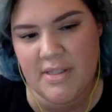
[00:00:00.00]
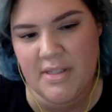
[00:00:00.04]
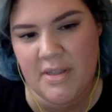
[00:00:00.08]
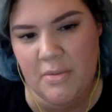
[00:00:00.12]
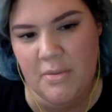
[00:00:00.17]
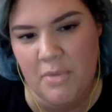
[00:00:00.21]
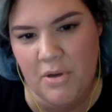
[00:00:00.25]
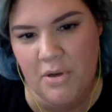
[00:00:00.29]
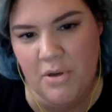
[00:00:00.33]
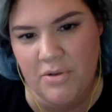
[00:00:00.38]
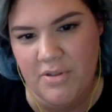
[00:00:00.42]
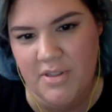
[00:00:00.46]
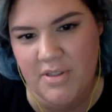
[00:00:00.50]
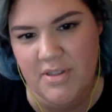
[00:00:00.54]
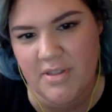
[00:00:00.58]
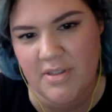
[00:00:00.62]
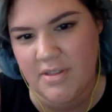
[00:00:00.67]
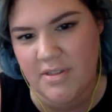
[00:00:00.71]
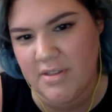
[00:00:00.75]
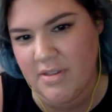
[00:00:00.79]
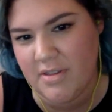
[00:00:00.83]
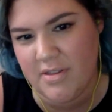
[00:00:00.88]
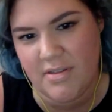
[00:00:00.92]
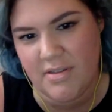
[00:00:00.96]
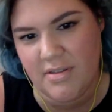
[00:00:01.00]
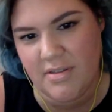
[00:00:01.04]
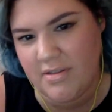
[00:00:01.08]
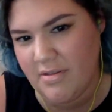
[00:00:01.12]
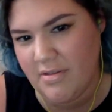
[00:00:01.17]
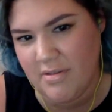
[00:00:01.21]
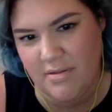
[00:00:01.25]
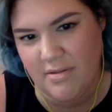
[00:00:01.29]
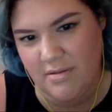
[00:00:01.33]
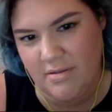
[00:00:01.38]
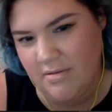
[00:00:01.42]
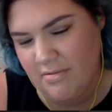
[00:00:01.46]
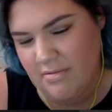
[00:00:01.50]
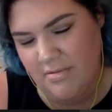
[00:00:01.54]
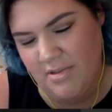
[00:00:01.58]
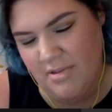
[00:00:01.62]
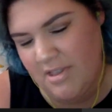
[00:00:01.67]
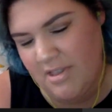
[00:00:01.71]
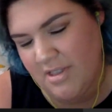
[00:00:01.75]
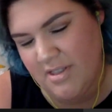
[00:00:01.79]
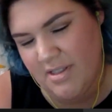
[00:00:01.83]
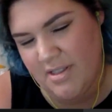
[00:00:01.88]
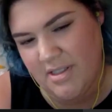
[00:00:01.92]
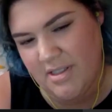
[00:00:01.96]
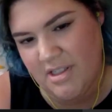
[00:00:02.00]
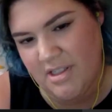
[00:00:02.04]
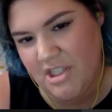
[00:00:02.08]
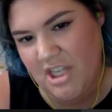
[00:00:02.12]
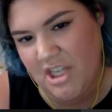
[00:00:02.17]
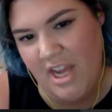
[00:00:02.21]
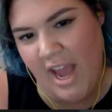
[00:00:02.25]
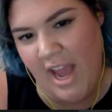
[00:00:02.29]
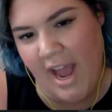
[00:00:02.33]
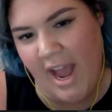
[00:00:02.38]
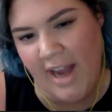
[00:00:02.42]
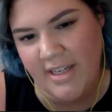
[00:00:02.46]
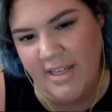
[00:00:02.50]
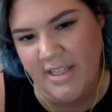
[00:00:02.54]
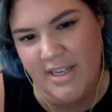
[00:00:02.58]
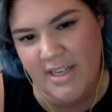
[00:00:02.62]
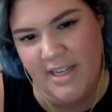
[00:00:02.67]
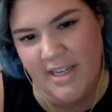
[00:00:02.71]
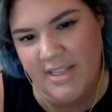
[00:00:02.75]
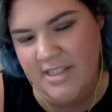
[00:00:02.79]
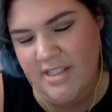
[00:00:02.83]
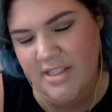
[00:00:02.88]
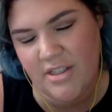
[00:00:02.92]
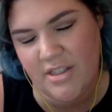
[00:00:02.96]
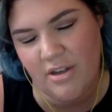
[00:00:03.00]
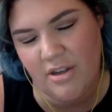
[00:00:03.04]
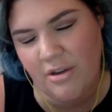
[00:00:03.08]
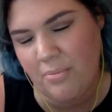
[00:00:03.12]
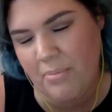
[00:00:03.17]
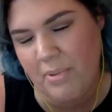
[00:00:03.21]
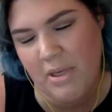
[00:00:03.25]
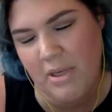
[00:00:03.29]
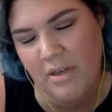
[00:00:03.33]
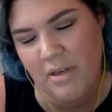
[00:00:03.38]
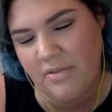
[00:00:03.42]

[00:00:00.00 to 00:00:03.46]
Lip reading: the most, she acted it so beautifully.